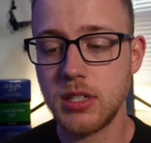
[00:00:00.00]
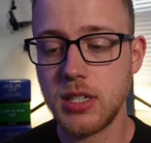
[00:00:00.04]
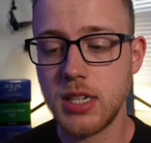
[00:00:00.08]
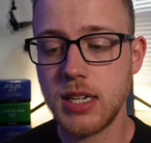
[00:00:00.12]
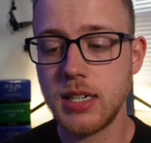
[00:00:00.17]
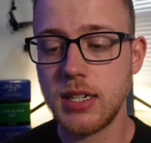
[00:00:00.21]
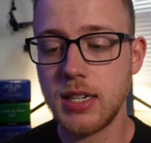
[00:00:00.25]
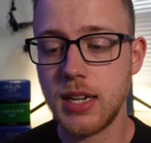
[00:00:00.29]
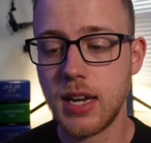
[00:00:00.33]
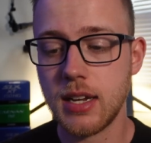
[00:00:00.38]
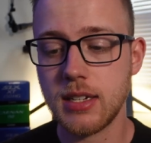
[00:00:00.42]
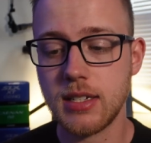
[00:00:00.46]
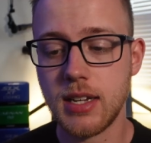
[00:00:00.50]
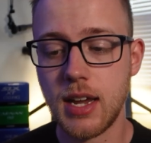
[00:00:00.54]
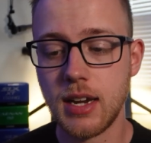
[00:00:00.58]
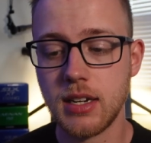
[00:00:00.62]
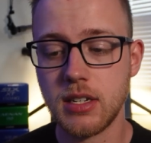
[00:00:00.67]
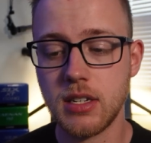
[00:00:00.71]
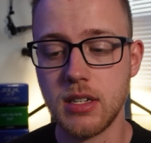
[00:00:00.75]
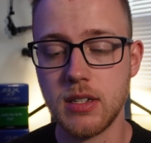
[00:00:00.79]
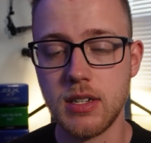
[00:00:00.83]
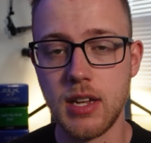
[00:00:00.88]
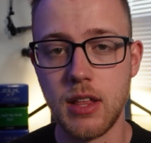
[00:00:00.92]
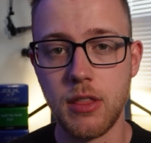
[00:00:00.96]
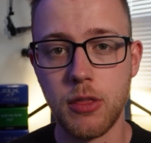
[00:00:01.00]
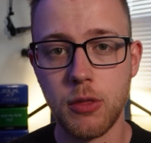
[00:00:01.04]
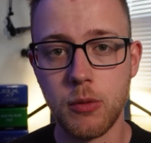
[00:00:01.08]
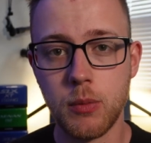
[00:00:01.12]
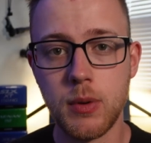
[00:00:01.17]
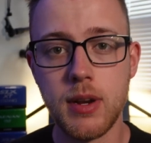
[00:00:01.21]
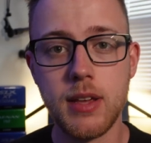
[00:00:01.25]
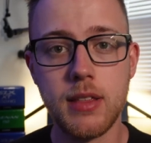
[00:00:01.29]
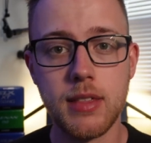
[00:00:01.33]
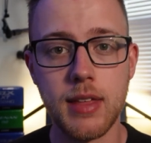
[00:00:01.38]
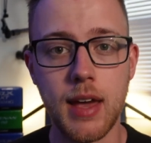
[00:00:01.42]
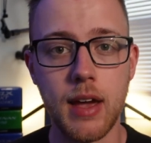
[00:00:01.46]
these TTSXs
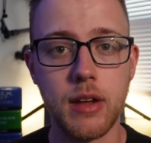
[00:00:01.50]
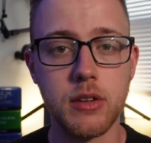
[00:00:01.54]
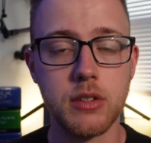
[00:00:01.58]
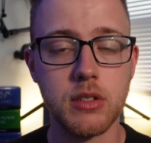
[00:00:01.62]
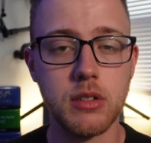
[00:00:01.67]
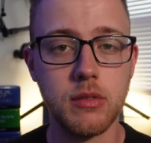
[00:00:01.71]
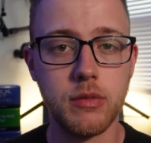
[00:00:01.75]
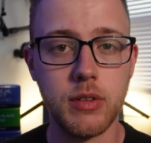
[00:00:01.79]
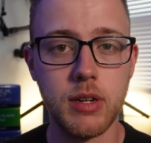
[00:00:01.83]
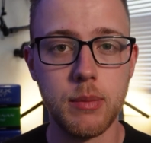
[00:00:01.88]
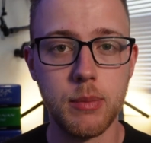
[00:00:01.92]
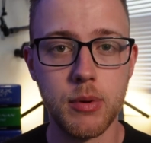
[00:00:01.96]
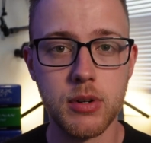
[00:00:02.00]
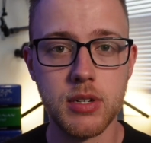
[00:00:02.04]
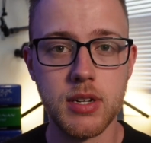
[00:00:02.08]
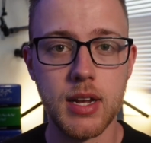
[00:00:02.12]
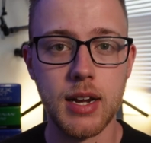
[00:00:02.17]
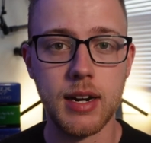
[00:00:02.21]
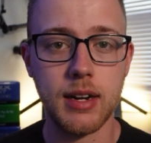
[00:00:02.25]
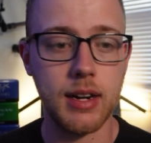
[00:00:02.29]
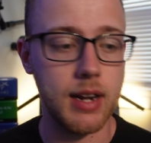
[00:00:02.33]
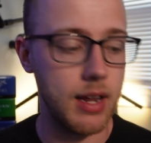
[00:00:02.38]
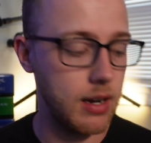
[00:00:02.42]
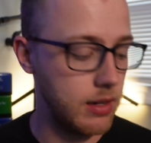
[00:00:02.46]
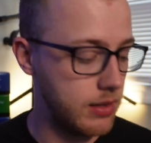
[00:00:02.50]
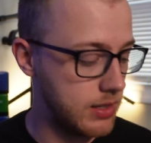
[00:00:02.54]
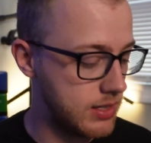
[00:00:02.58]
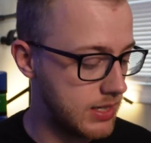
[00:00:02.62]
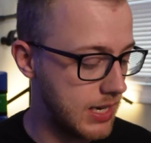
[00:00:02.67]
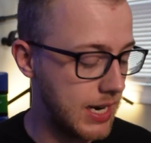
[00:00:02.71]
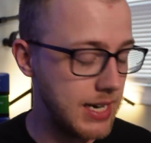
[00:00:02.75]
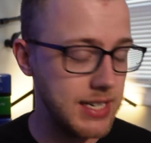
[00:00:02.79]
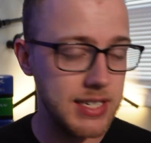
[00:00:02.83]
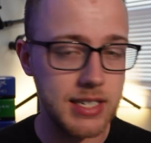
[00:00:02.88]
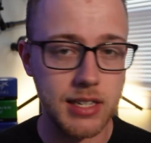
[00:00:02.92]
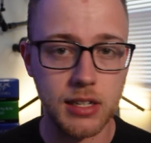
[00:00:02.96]
at 3,000 feet per second out of
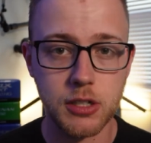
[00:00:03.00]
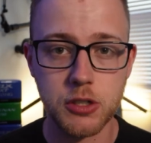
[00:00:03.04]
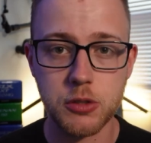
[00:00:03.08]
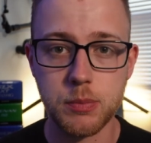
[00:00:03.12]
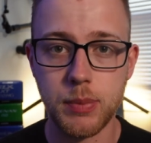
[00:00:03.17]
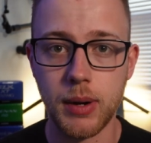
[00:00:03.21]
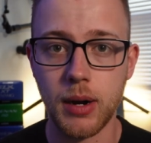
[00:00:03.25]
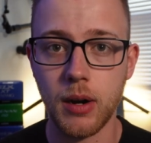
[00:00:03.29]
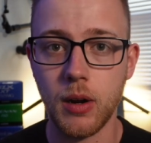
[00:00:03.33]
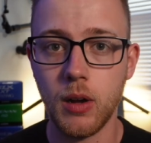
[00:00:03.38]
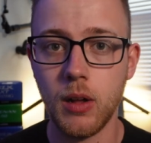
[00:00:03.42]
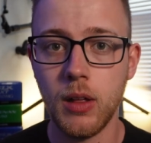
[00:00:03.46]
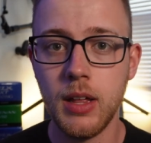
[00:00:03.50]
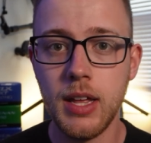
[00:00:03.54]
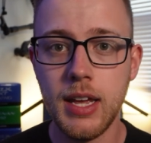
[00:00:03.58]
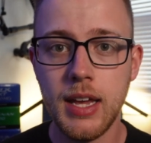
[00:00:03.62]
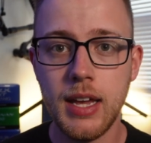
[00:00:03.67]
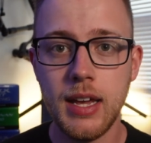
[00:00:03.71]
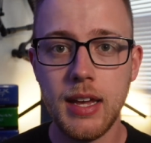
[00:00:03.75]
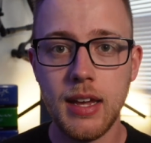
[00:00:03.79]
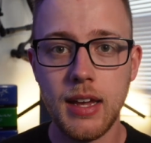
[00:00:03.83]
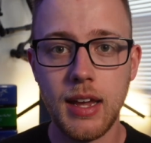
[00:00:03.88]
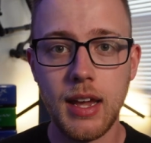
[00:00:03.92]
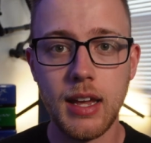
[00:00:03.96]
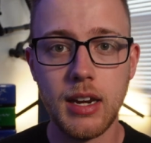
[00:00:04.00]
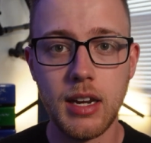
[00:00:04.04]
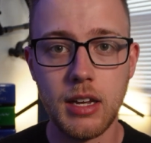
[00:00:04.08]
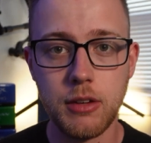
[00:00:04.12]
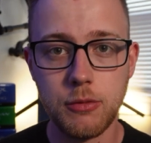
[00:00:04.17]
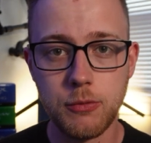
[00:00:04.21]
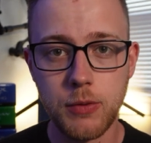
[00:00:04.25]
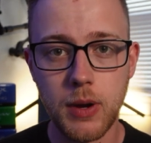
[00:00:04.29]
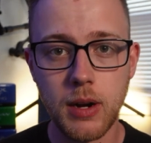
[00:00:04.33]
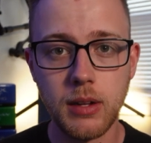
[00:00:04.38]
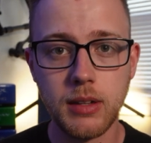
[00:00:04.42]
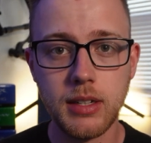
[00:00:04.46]
this 18-inch barrel
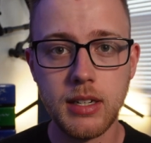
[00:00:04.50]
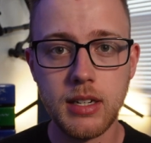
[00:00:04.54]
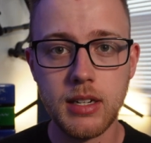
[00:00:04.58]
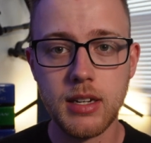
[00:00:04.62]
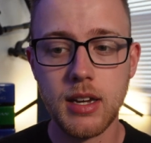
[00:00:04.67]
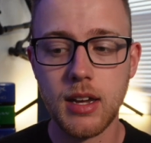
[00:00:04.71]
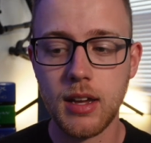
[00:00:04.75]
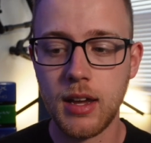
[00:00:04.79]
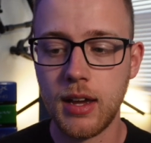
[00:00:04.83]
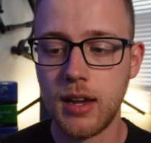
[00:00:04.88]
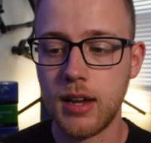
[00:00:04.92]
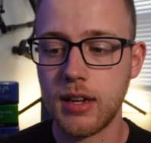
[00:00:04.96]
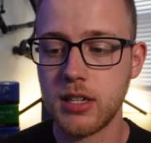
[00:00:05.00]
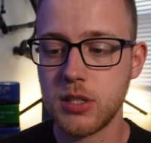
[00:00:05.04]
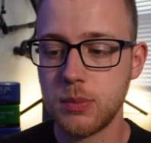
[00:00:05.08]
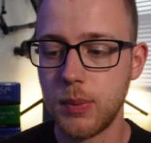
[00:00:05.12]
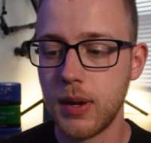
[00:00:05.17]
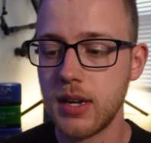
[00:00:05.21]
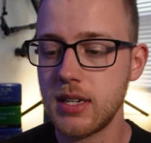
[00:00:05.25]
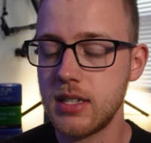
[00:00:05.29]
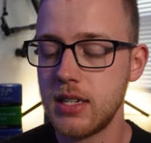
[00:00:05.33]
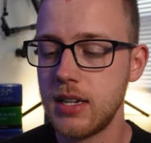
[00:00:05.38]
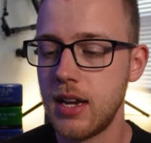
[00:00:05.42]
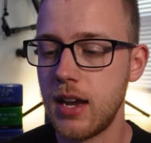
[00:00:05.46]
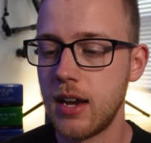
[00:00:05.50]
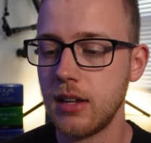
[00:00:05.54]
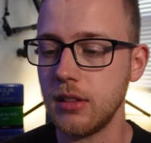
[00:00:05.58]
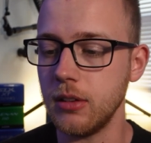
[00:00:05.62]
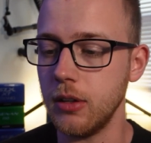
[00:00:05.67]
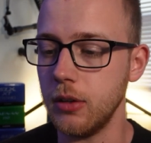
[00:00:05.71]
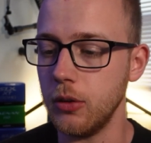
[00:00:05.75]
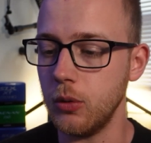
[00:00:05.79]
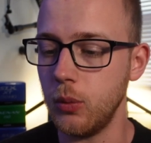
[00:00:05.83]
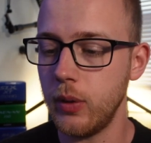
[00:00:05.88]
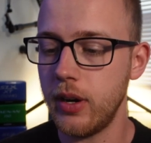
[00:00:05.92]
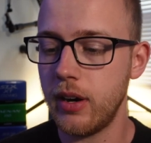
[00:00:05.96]
and a fairly spicy
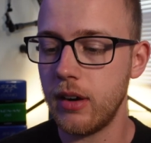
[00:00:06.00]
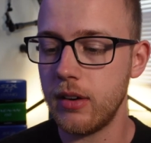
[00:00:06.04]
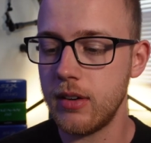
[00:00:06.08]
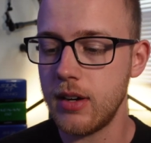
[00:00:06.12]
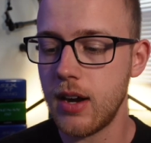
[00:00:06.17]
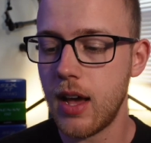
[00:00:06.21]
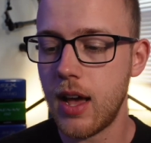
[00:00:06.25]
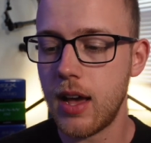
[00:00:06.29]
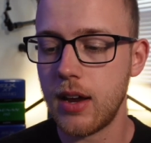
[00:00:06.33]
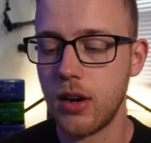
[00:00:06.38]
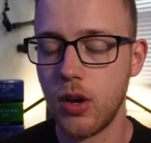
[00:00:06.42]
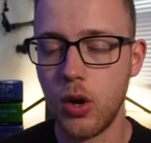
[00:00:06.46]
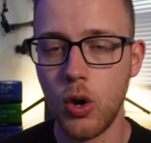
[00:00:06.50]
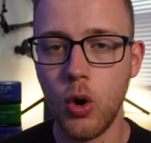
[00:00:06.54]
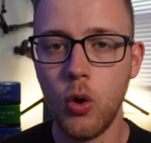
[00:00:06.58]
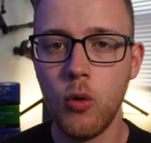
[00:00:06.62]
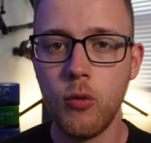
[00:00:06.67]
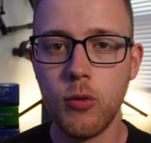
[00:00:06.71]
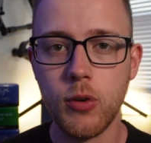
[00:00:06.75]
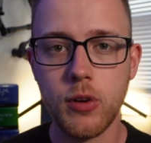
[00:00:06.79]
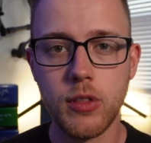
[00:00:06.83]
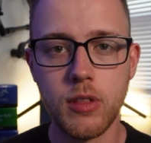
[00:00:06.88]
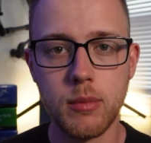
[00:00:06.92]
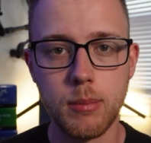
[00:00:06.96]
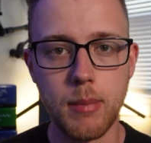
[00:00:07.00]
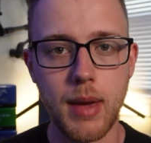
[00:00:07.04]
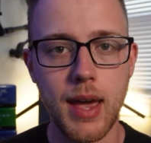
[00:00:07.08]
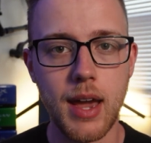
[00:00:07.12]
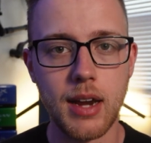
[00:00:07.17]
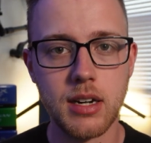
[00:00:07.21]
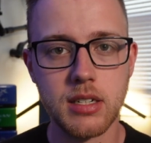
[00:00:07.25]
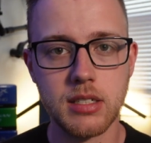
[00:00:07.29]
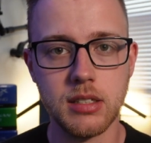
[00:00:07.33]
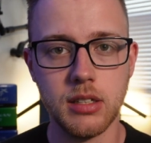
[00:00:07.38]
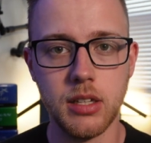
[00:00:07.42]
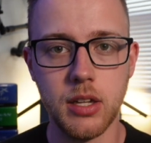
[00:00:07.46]
hand load. We are not over the
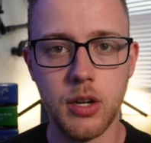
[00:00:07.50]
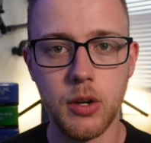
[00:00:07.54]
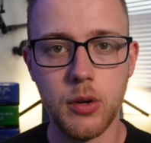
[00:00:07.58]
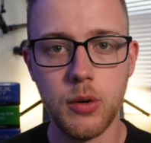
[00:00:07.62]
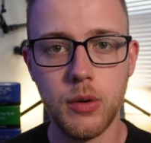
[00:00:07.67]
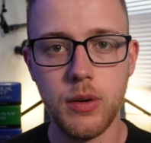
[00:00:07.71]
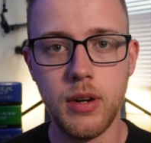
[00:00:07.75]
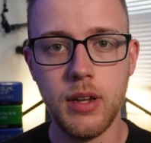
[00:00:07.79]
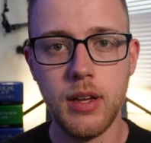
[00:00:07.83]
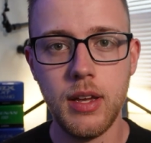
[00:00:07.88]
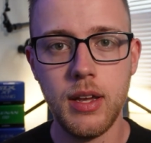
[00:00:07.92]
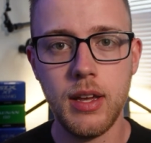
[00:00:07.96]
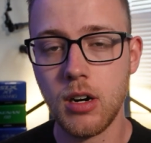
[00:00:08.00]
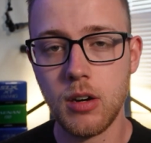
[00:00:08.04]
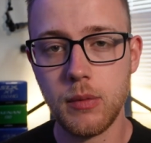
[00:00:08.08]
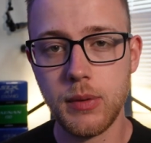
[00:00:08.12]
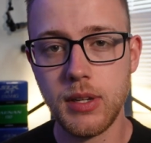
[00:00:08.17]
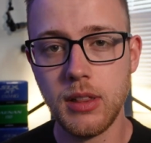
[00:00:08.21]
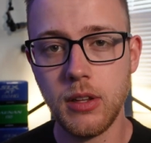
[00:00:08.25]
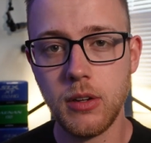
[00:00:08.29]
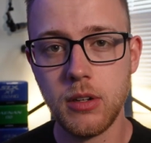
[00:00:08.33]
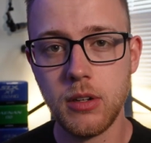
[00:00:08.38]
max load in our